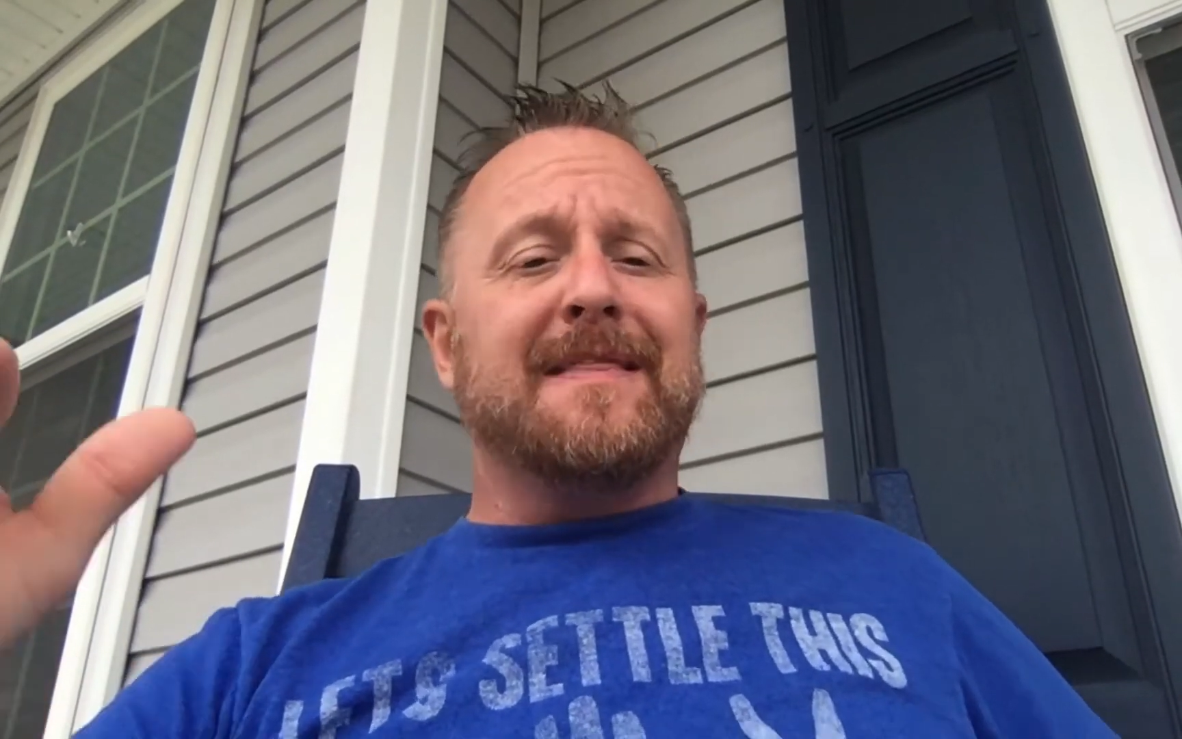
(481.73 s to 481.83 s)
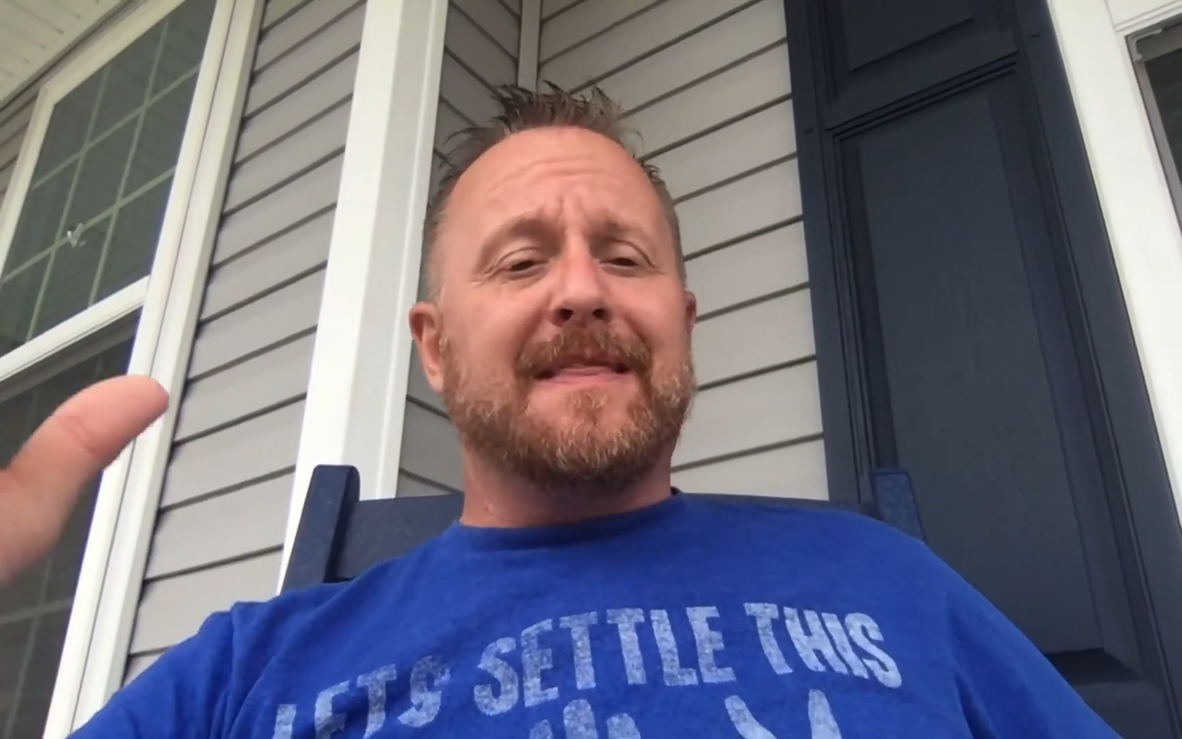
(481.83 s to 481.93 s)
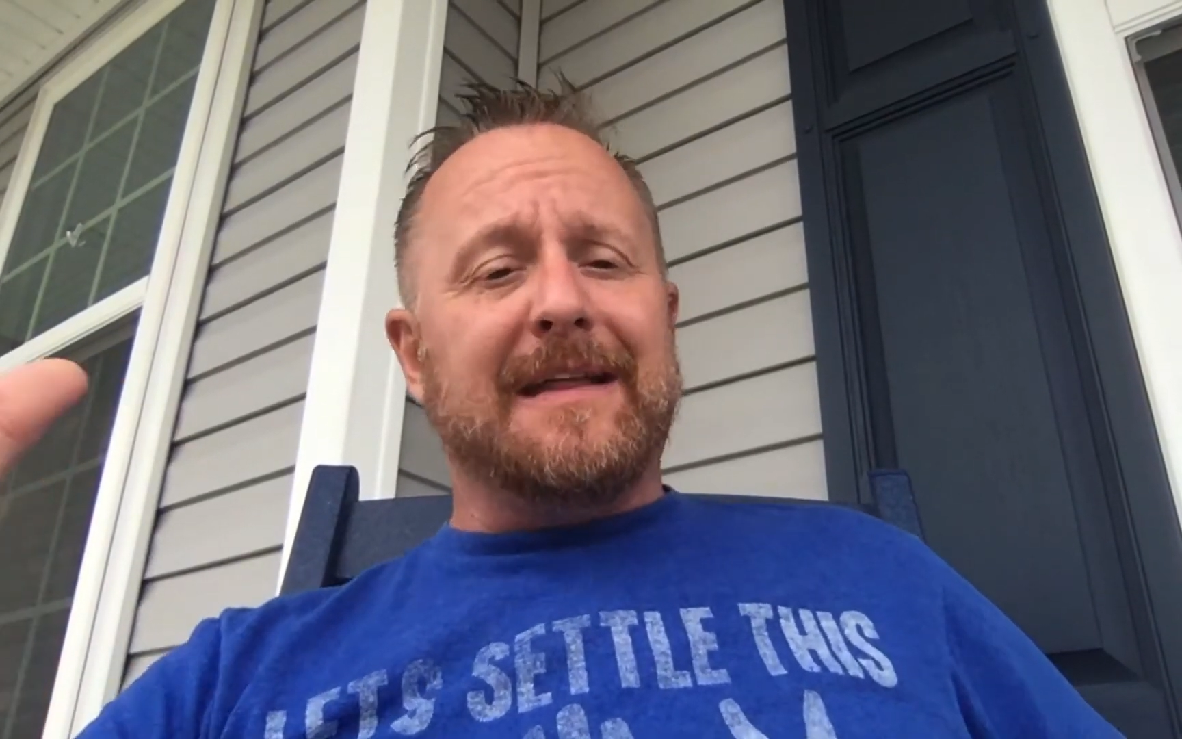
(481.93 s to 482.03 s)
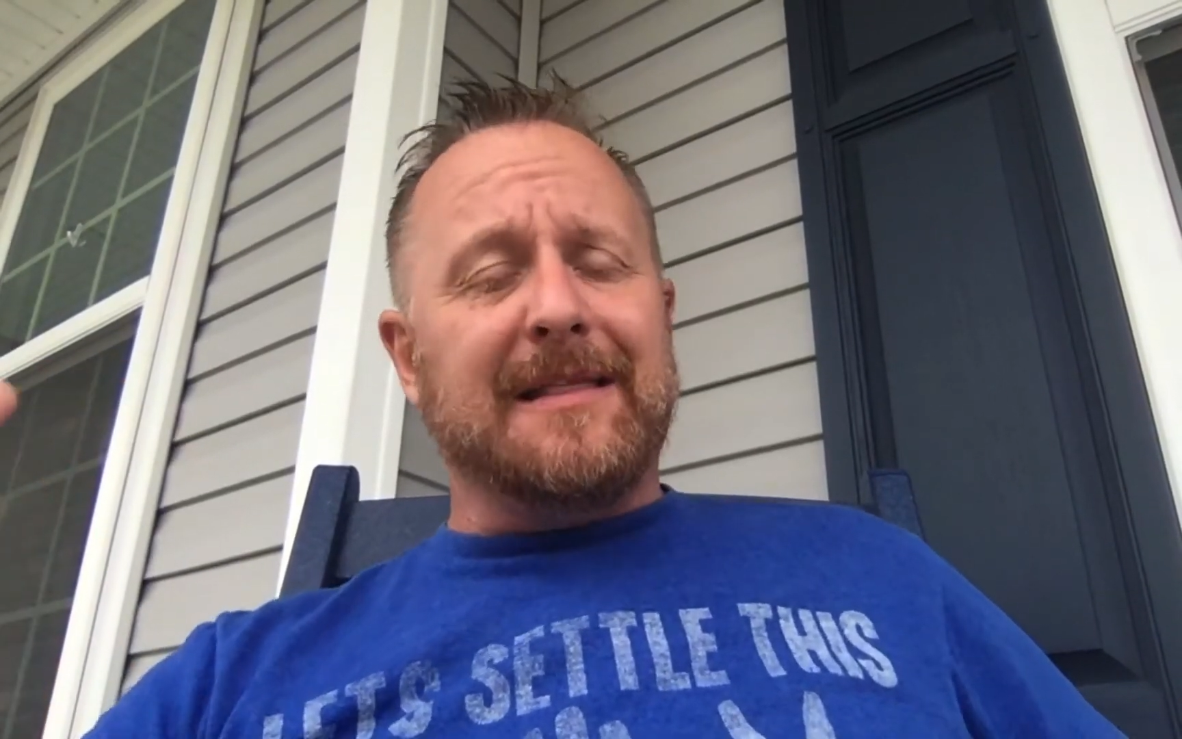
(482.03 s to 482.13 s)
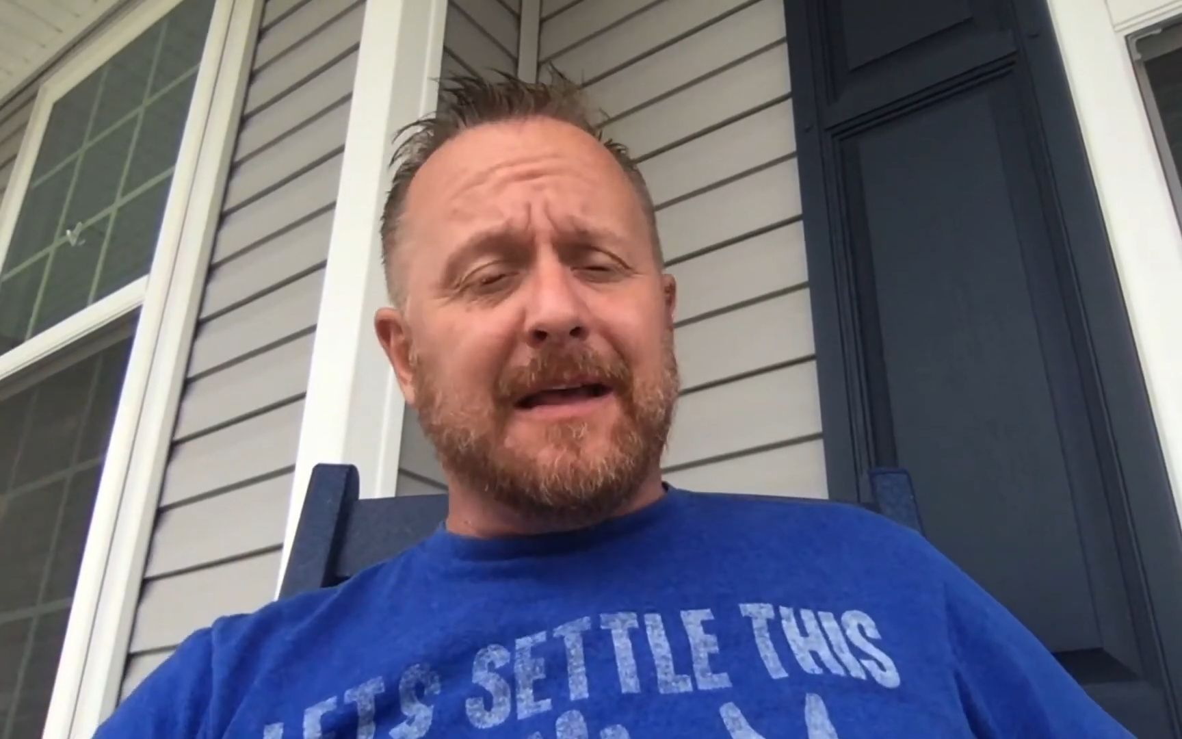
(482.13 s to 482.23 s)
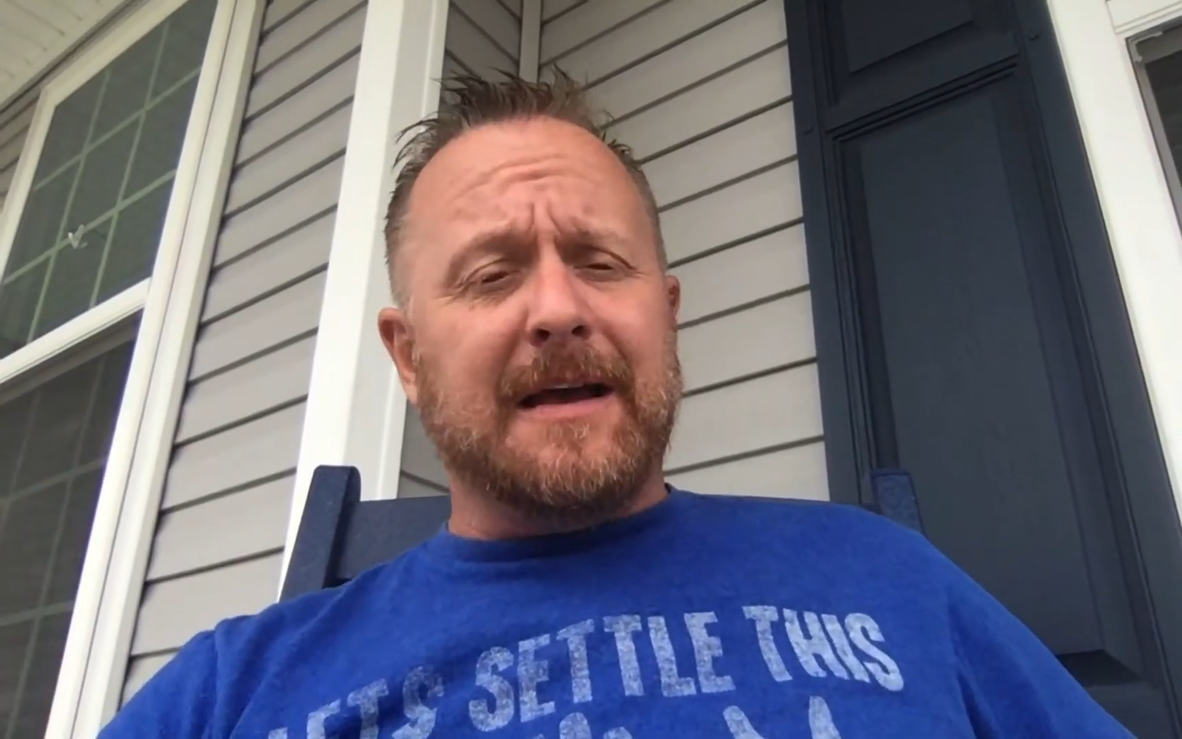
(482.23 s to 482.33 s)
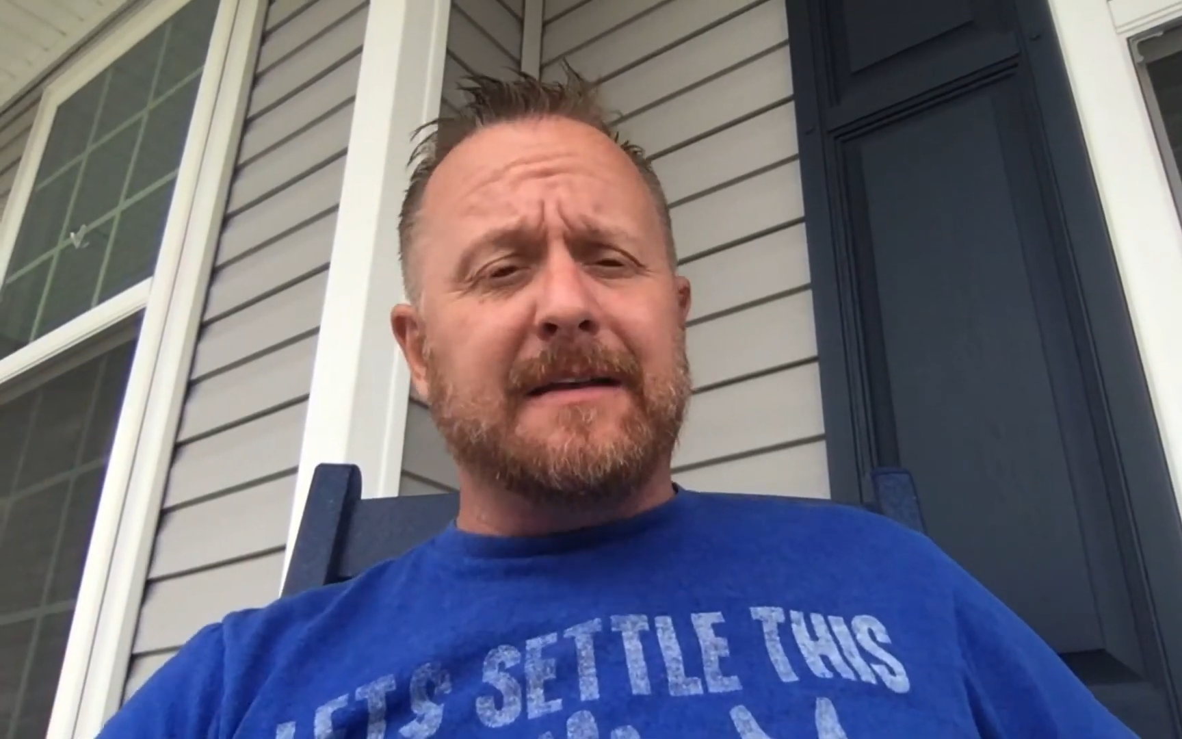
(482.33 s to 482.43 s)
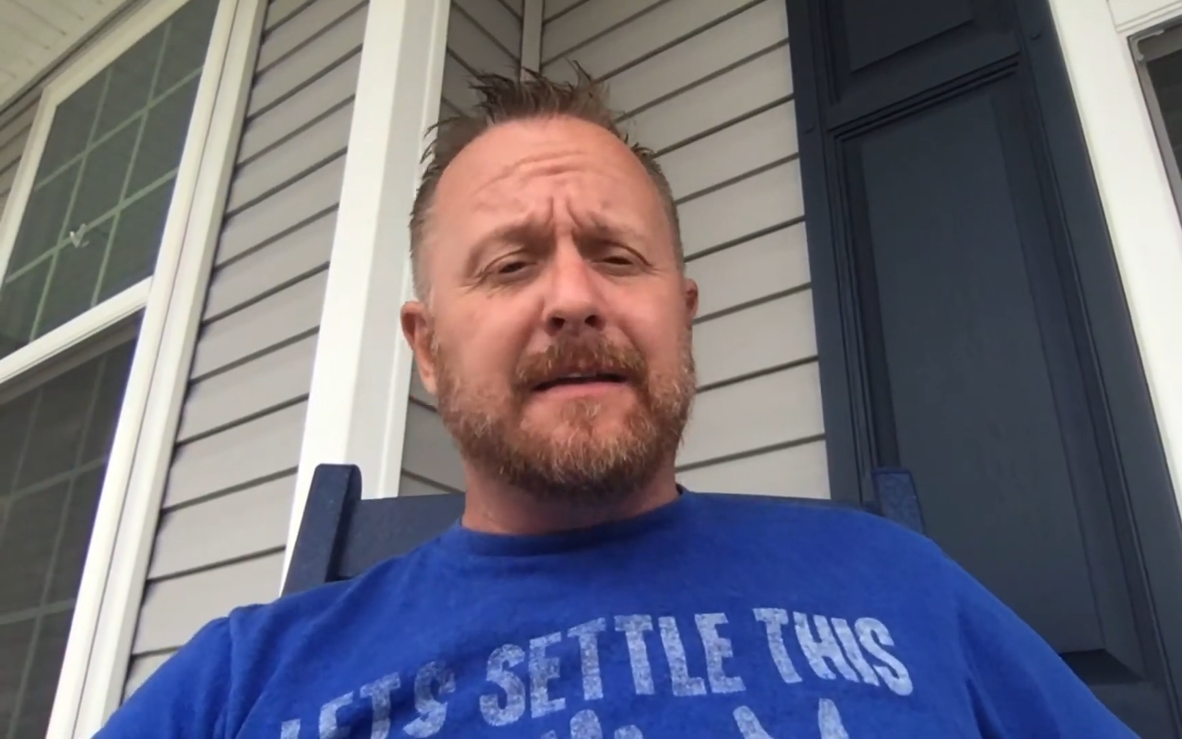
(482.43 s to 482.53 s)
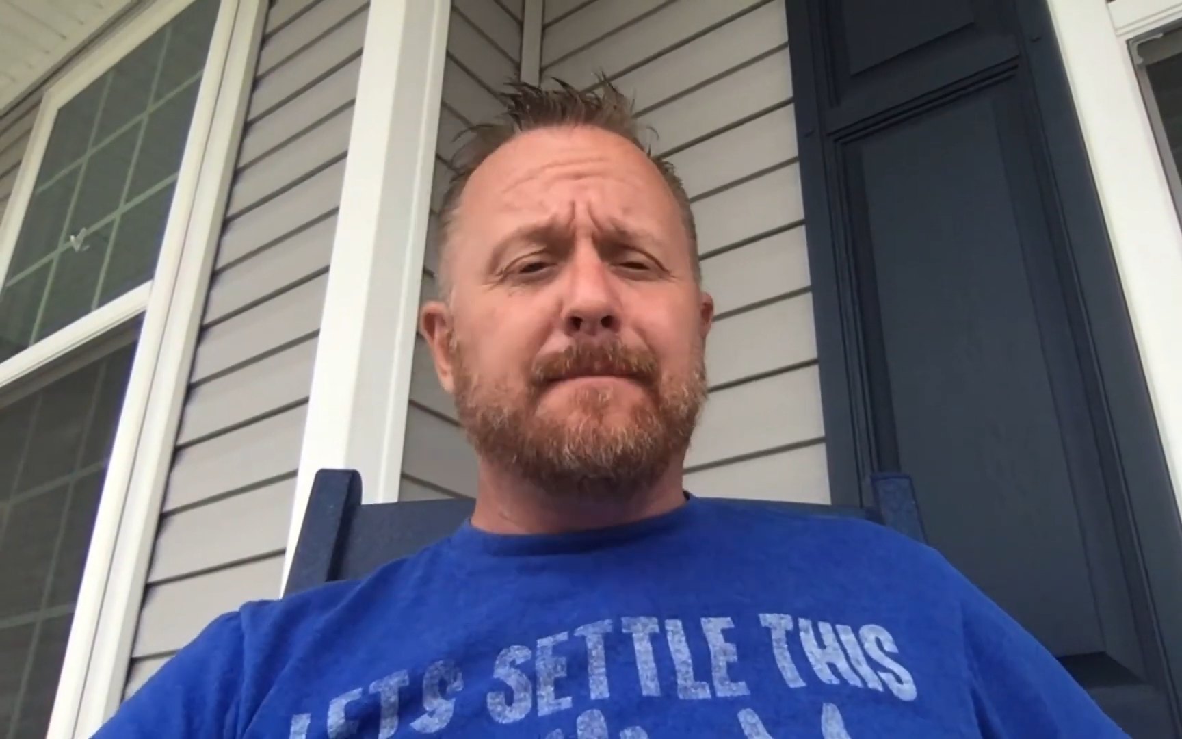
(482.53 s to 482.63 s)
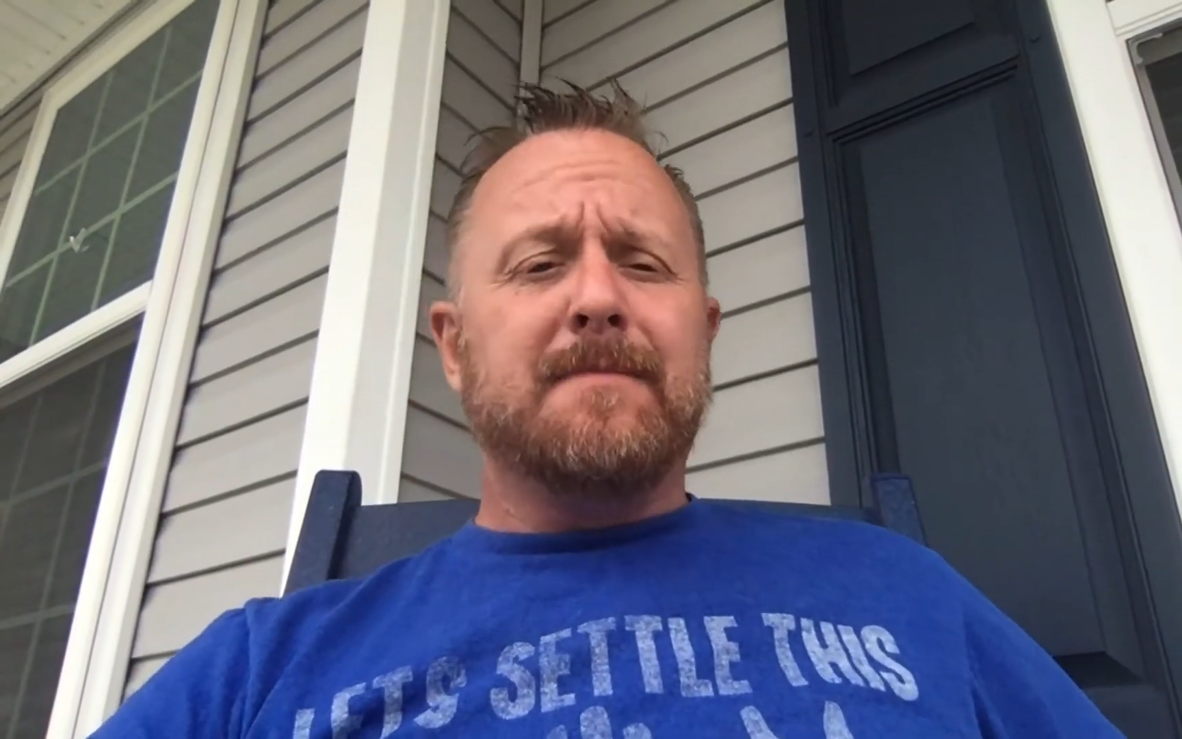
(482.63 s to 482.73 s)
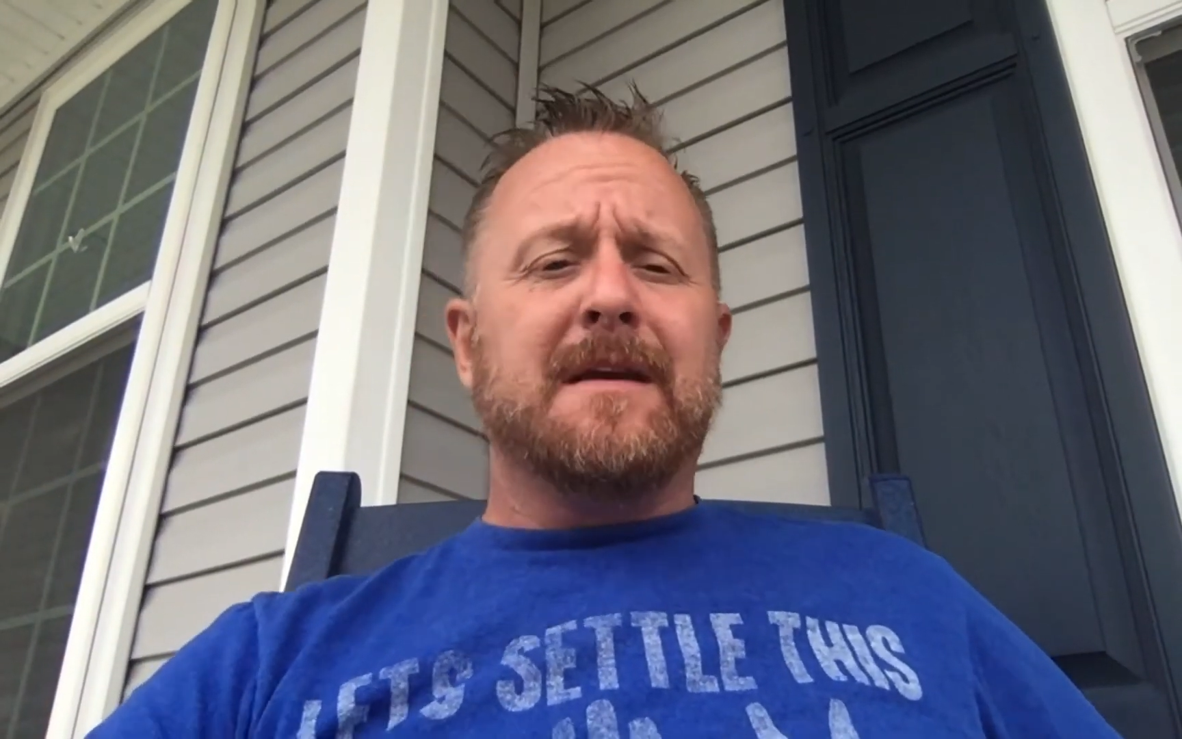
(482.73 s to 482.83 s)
that led